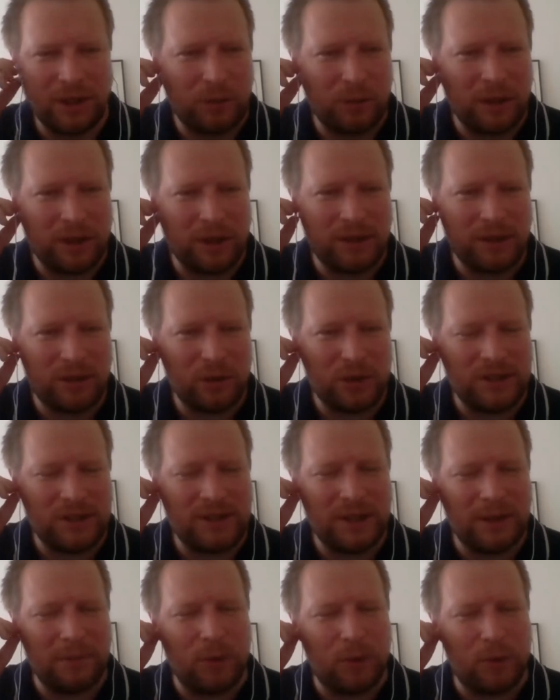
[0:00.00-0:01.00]
one
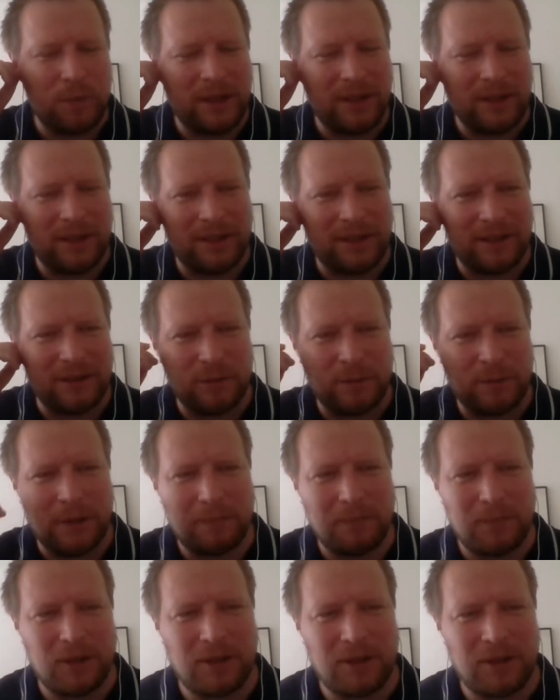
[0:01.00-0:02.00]
interesting moment that I
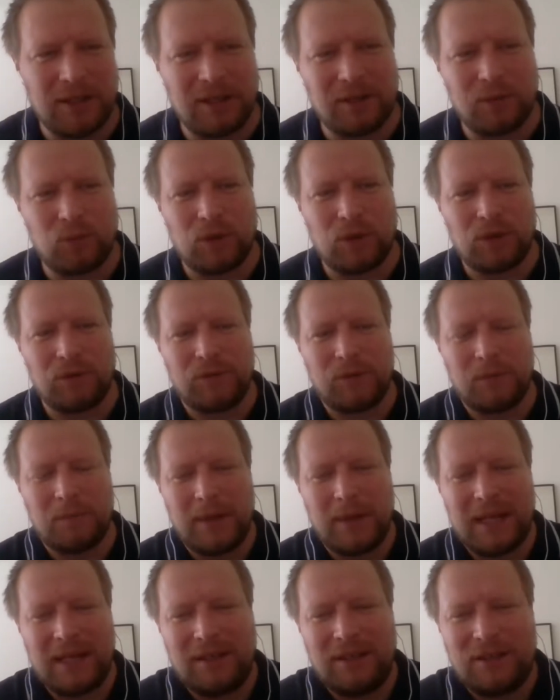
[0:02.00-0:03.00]
remember, that one of the
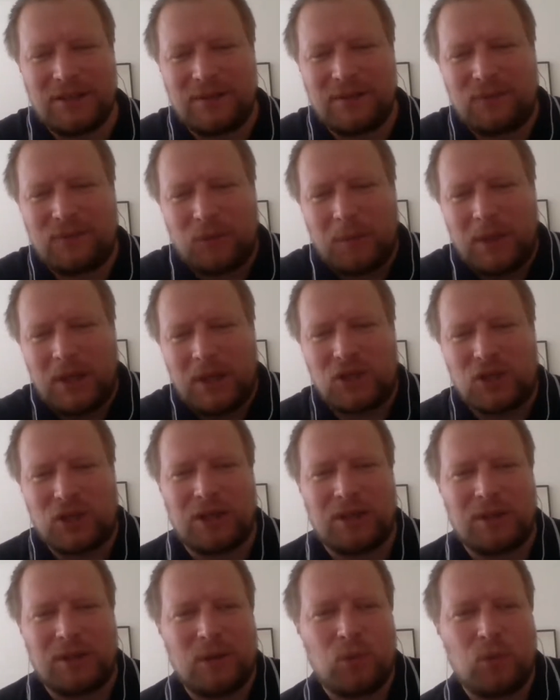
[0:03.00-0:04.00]
main
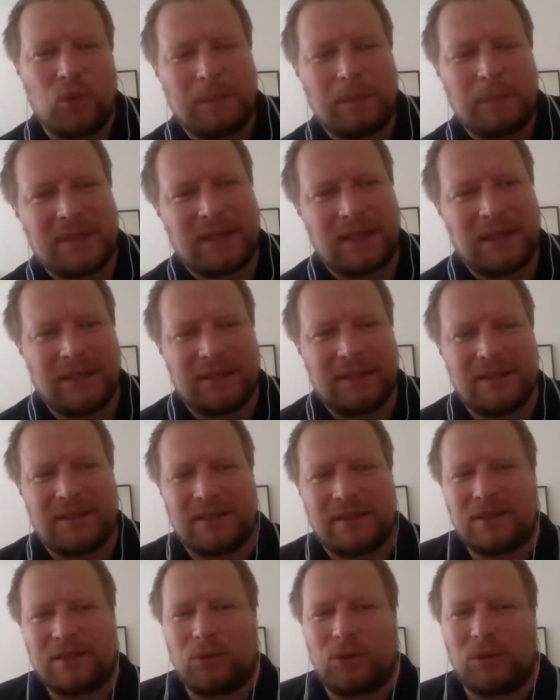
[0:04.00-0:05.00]
disinformation
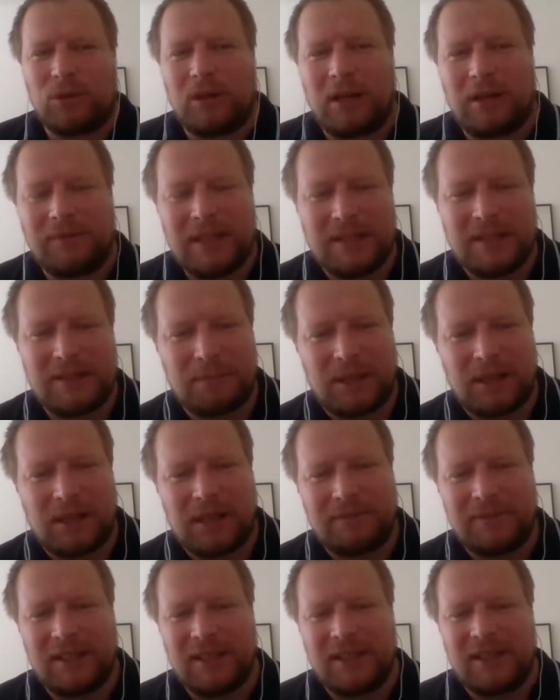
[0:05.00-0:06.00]
websites called Hlavné
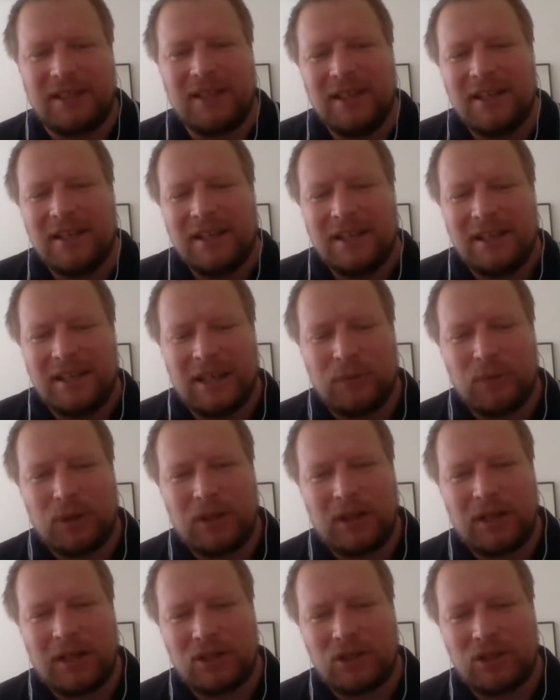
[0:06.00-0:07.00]
Správy, they
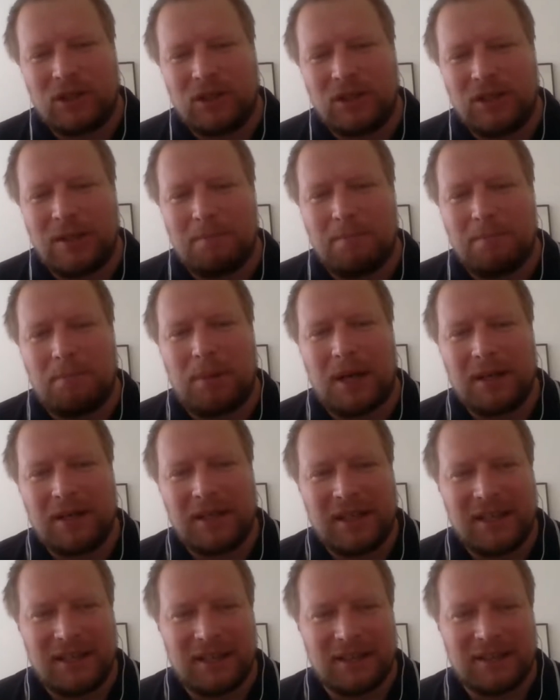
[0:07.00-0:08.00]
were actually
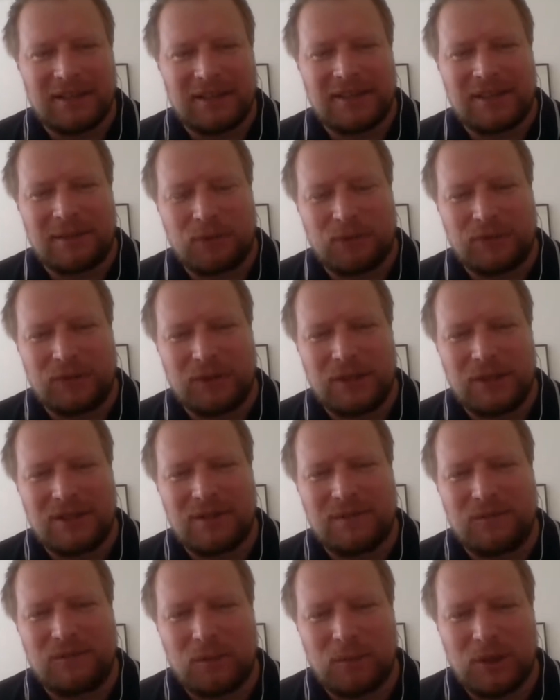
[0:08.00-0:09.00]
debunking some of the
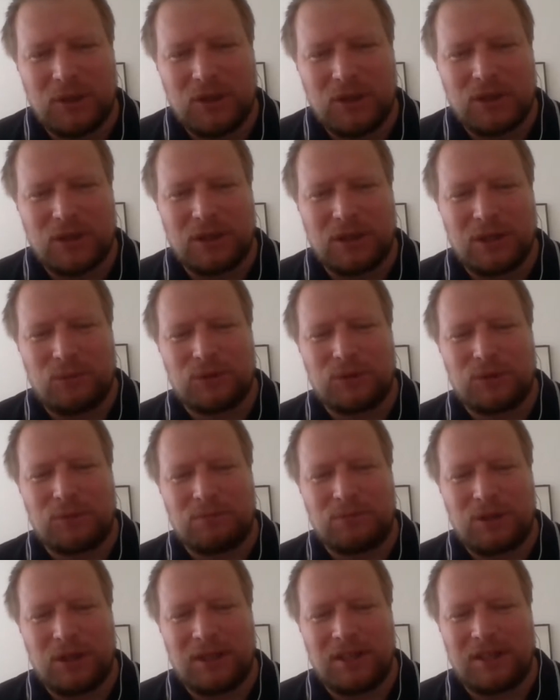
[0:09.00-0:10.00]
disinformation that was
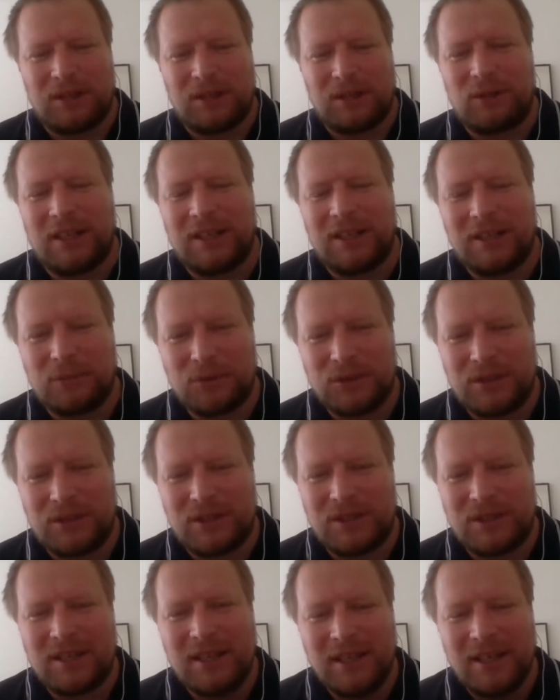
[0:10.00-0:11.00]
spreading, right? There was
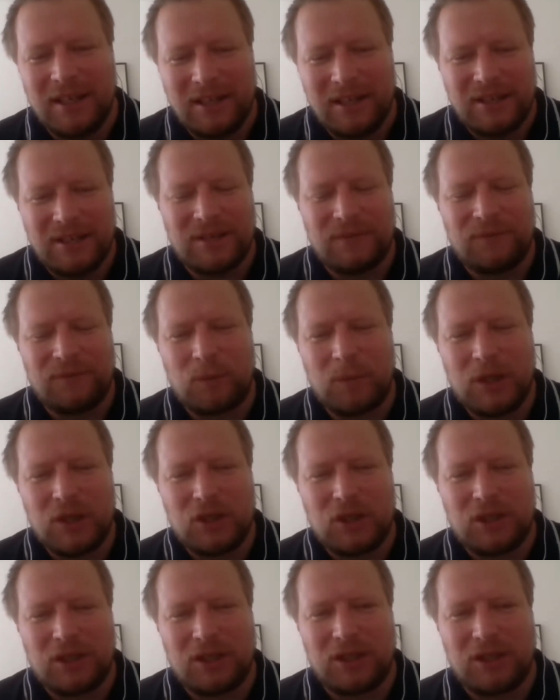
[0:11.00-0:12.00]
this
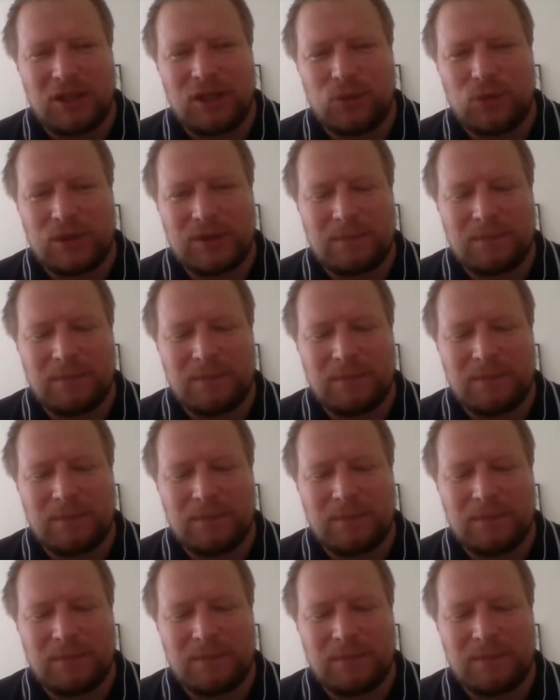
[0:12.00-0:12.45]
disinformation that the US